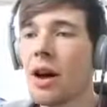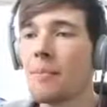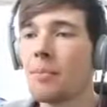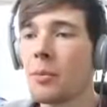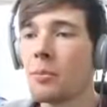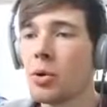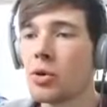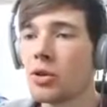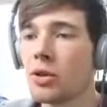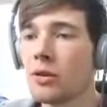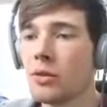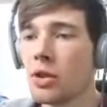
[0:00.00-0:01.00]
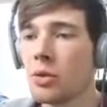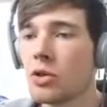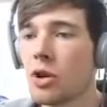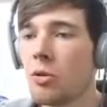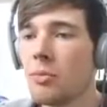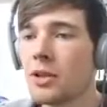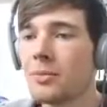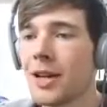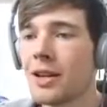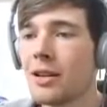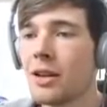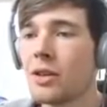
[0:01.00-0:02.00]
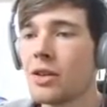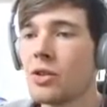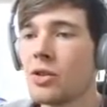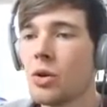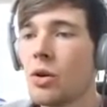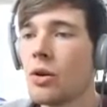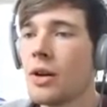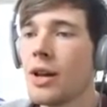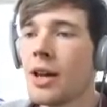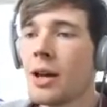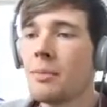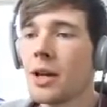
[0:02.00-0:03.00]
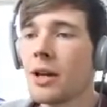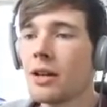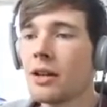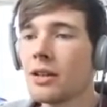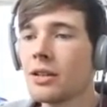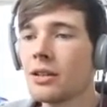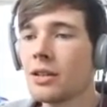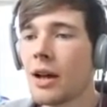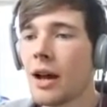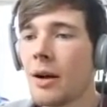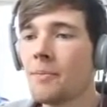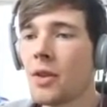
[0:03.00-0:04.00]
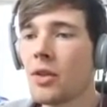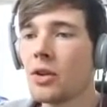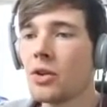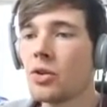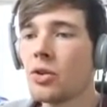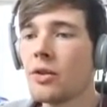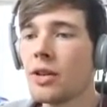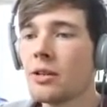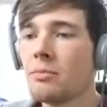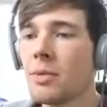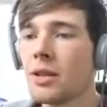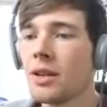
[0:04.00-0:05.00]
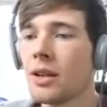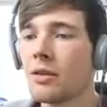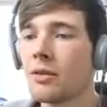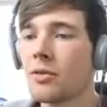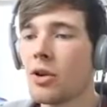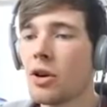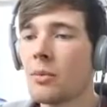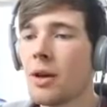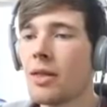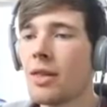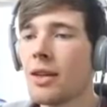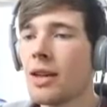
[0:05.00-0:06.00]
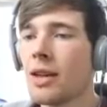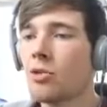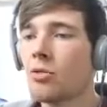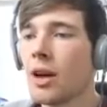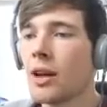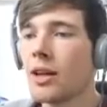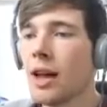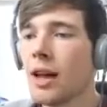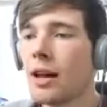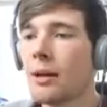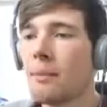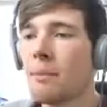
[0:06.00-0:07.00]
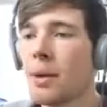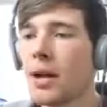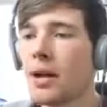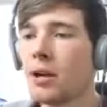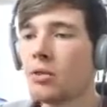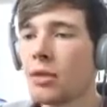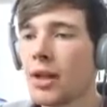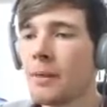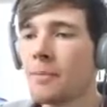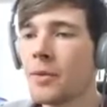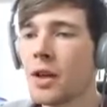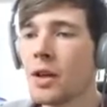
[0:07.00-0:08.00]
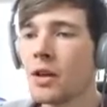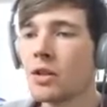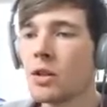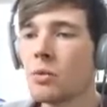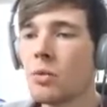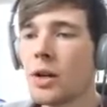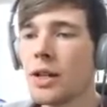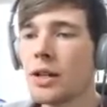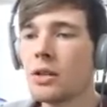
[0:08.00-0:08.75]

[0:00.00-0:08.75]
um, portion of you told me to make another door because um, the door is missing from the great cake bakery. So what I